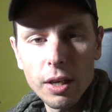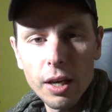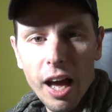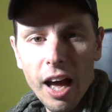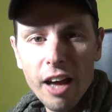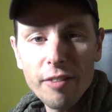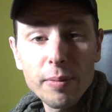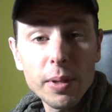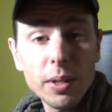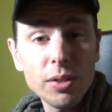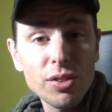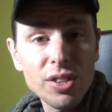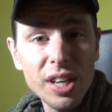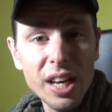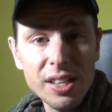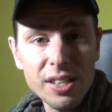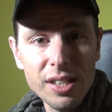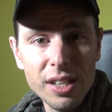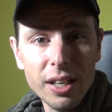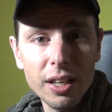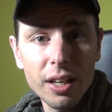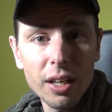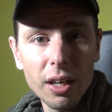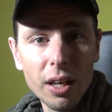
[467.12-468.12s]
I've been
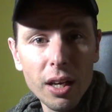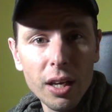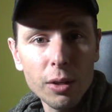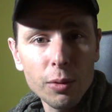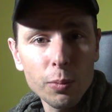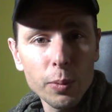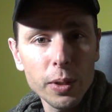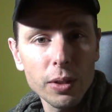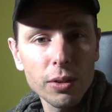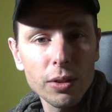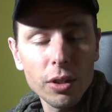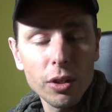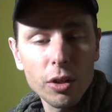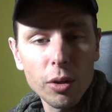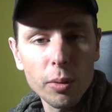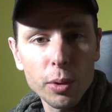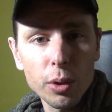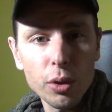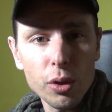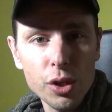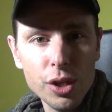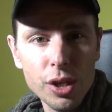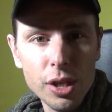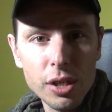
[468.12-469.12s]
testing a lot with the
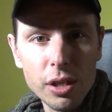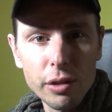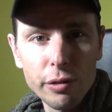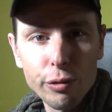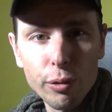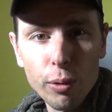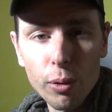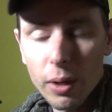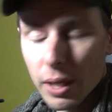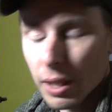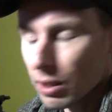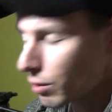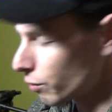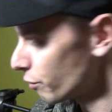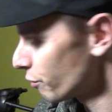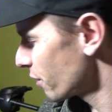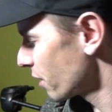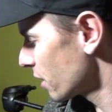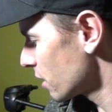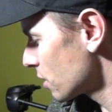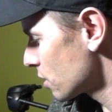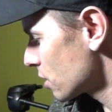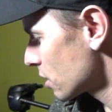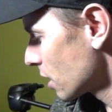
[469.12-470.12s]
Commodore 64
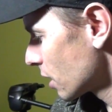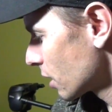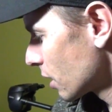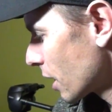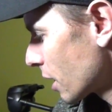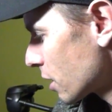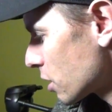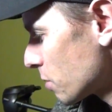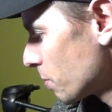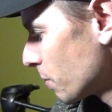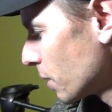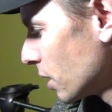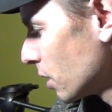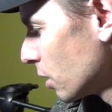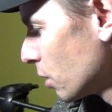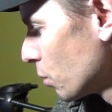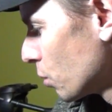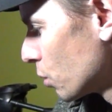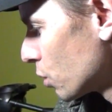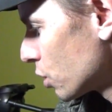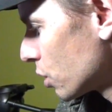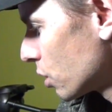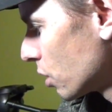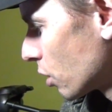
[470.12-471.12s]
interface that lets me
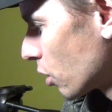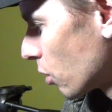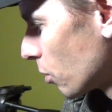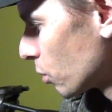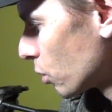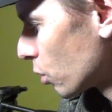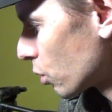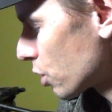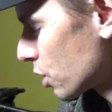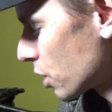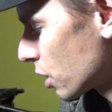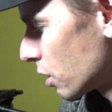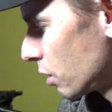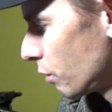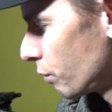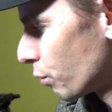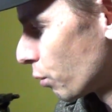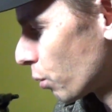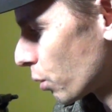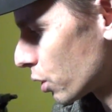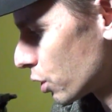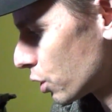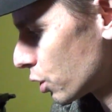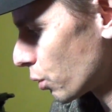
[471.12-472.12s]
use the Commodore
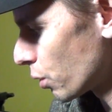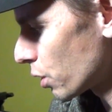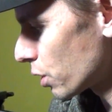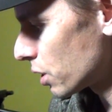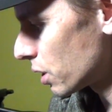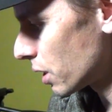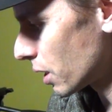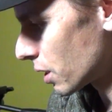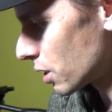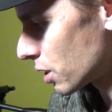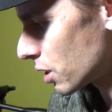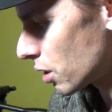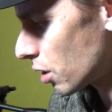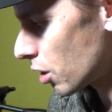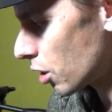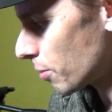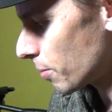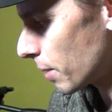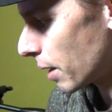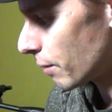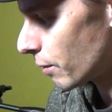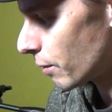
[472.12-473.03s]
64 joysticks on my